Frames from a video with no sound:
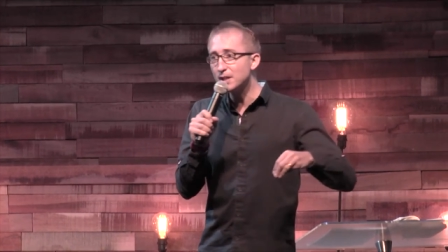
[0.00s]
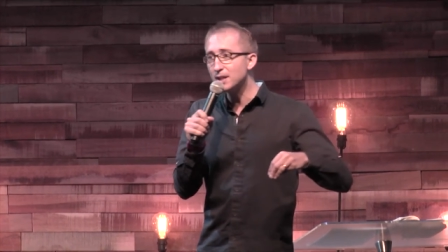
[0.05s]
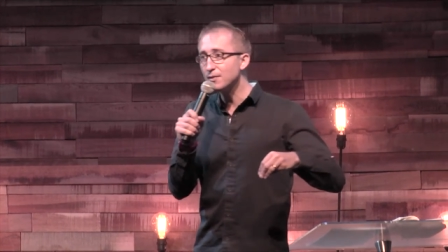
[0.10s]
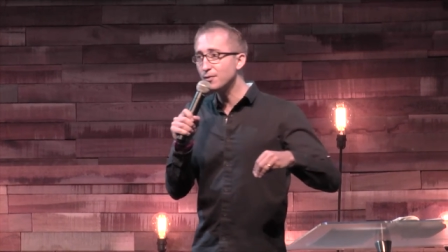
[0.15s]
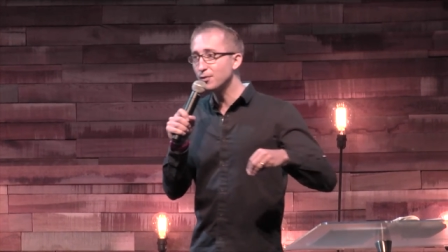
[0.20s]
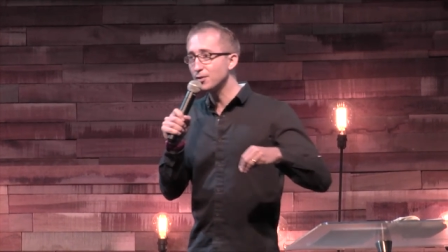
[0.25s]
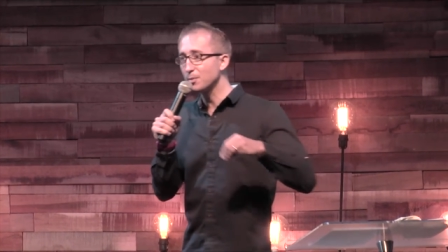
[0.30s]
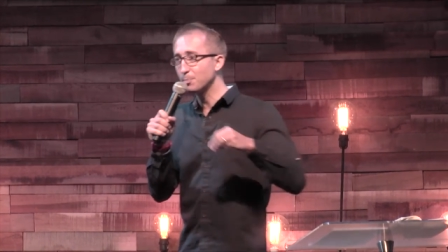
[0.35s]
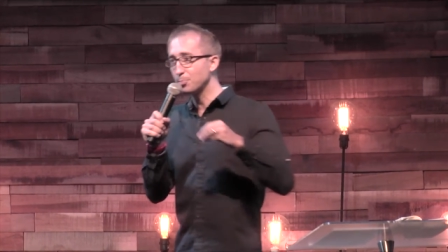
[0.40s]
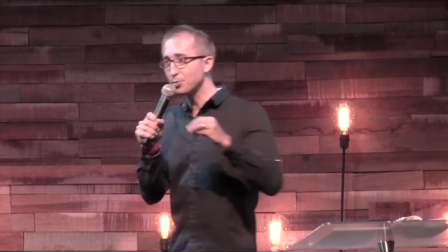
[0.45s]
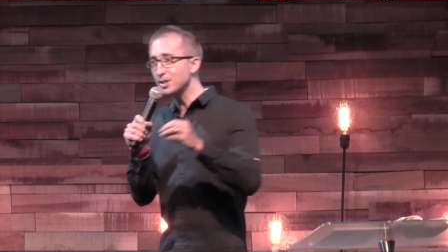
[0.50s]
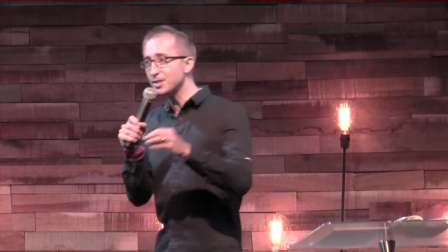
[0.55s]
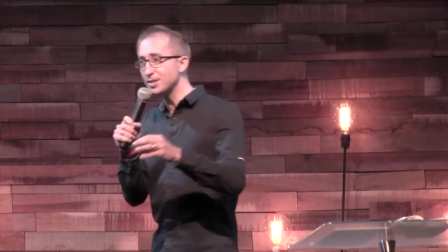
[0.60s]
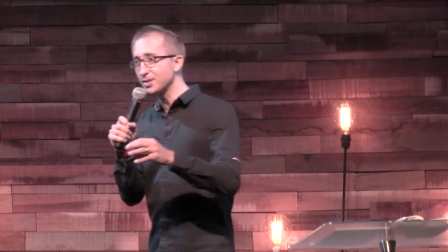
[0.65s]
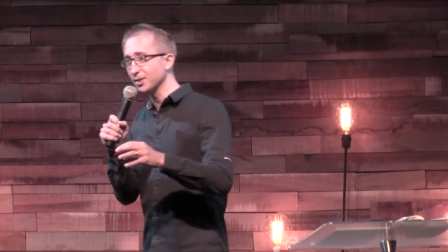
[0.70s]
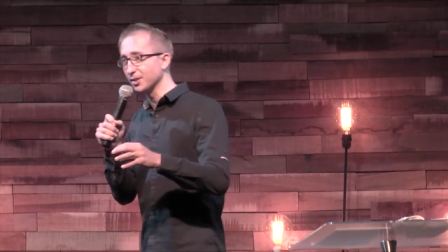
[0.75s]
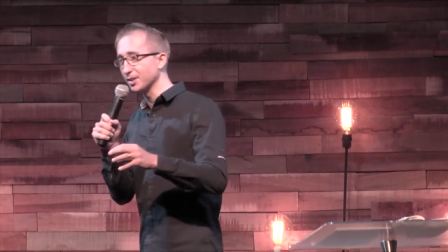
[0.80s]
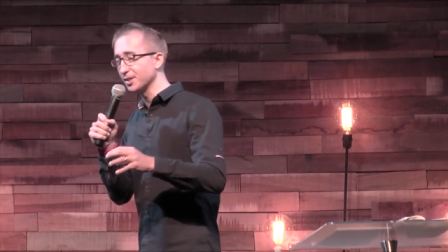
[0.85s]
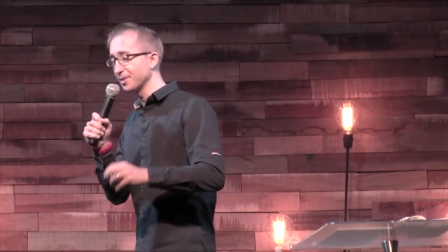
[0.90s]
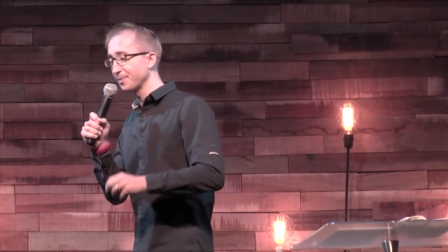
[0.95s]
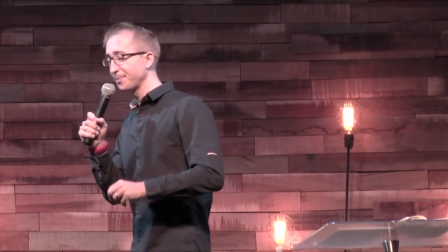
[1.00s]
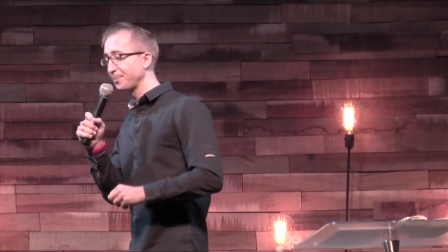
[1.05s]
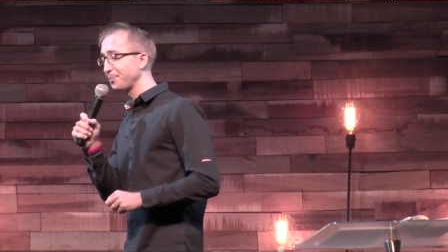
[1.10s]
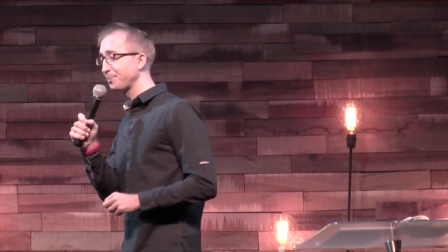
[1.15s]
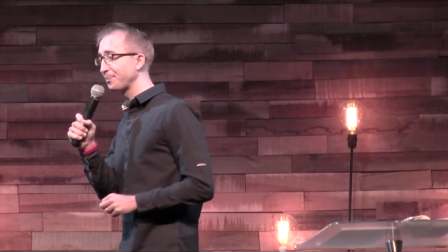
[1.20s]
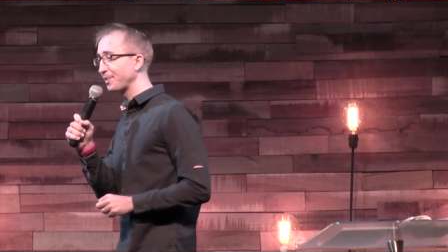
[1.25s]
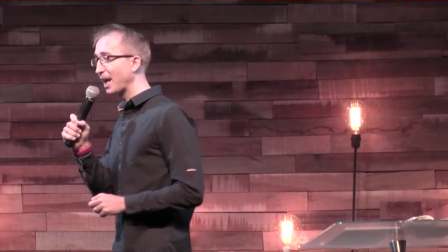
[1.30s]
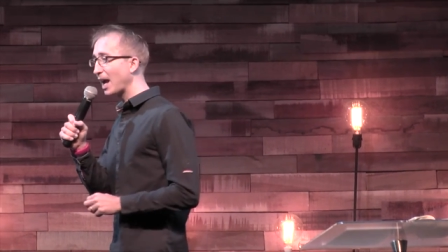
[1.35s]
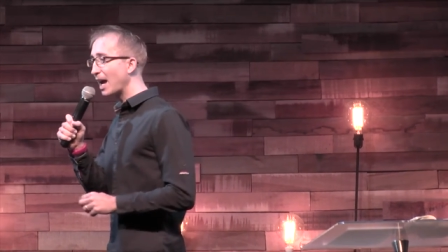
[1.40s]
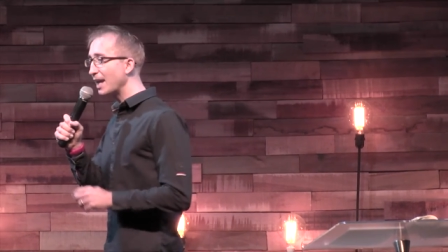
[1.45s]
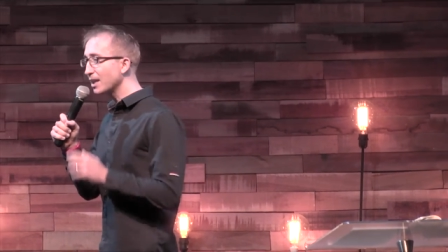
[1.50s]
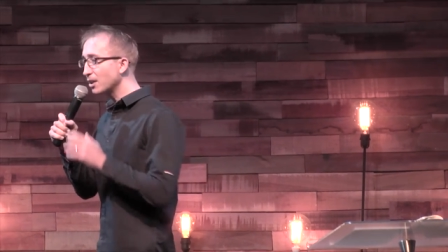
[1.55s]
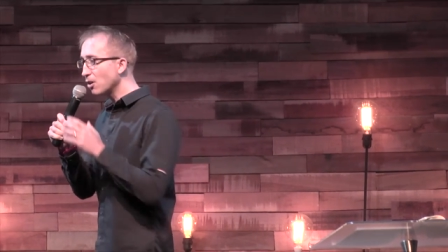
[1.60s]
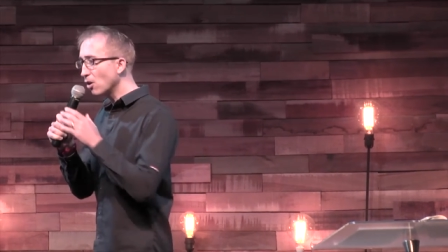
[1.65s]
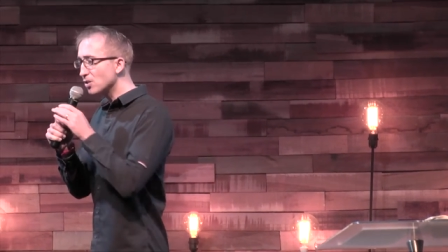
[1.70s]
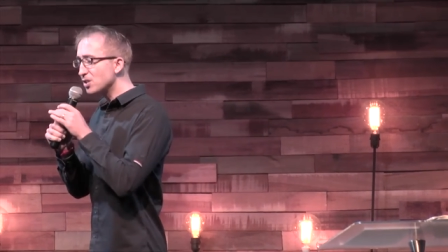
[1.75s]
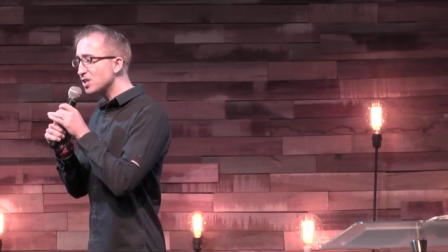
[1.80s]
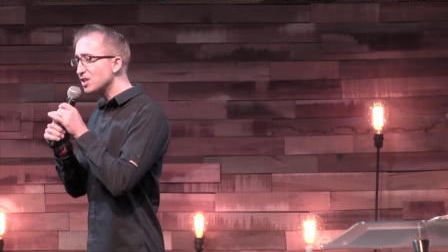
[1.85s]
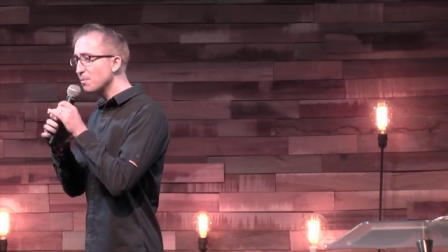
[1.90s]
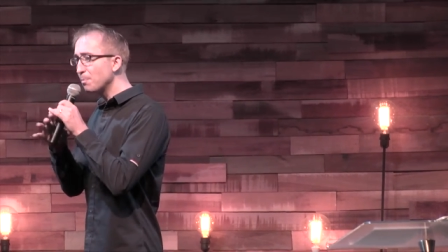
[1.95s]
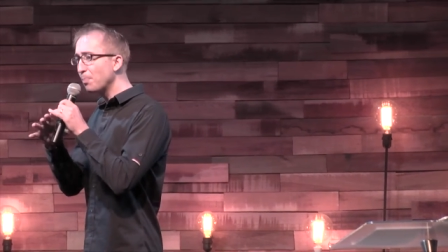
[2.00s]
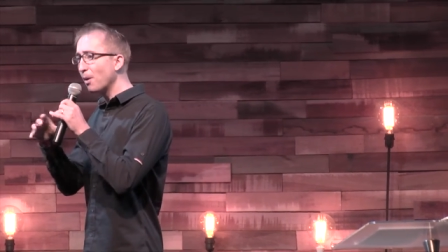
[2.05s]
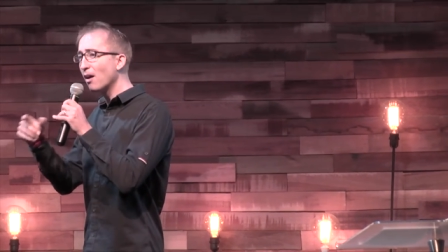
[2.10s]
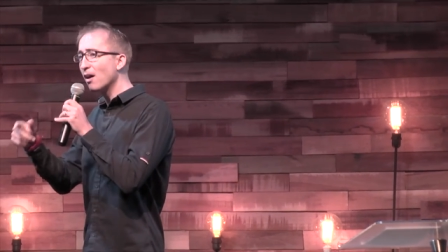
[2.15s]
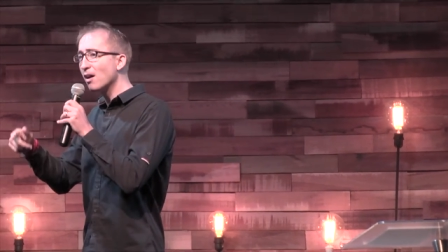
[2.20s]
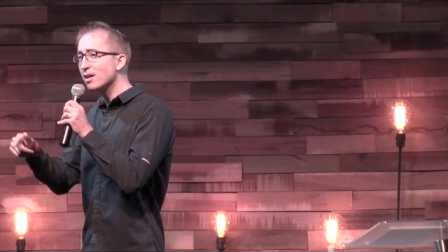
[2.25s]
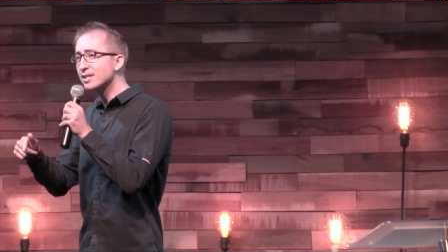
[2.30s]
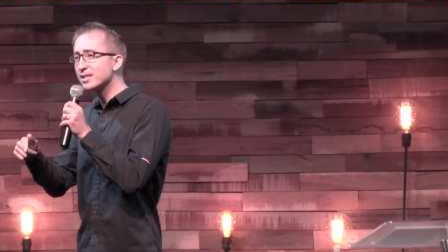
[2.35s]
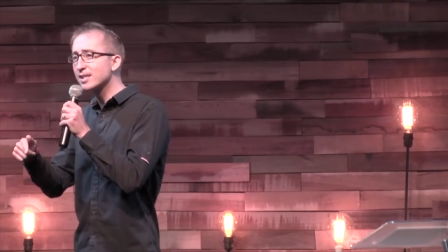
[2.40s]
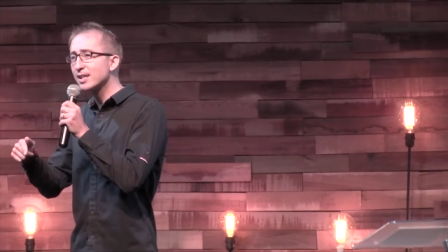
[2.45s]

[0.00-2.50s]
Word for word: for the priesthood. And it got to the part